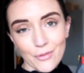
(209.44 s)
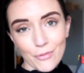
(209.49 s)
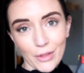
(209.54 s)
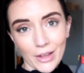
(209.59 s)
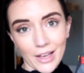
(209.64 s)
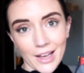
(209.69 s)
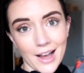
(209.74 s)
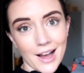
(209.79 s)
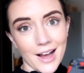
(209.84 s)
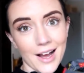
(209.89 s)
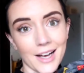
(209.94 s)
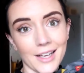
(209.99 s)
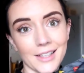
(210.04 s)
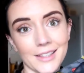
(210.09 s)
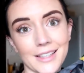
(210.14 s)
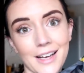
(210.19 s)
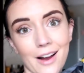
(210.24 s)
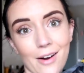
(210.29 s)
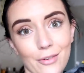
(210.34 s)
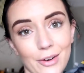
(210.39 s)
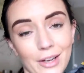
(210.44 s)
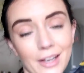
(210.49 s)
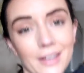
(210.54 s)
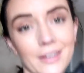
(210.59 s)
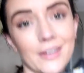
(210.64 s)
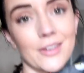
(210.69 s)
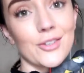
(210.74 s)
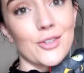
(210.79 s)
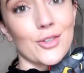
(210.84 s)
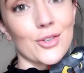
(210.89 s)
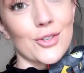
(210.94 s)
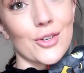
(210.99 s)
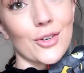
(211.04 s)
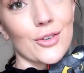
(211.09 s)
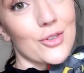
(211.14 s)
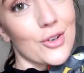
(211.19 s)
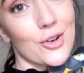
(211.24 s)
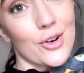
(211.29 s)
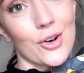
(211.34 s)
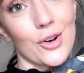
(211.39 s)
out of the car and carrying a
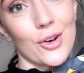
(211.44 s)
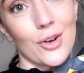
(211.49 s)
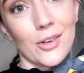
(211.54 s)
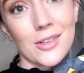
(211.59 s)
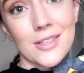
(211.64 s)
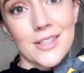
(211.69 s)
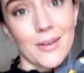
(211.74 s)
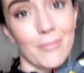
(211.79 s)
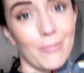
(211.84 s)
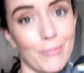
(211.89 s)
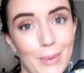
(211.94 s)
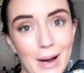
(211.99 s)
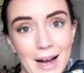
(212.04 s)
dozen coats and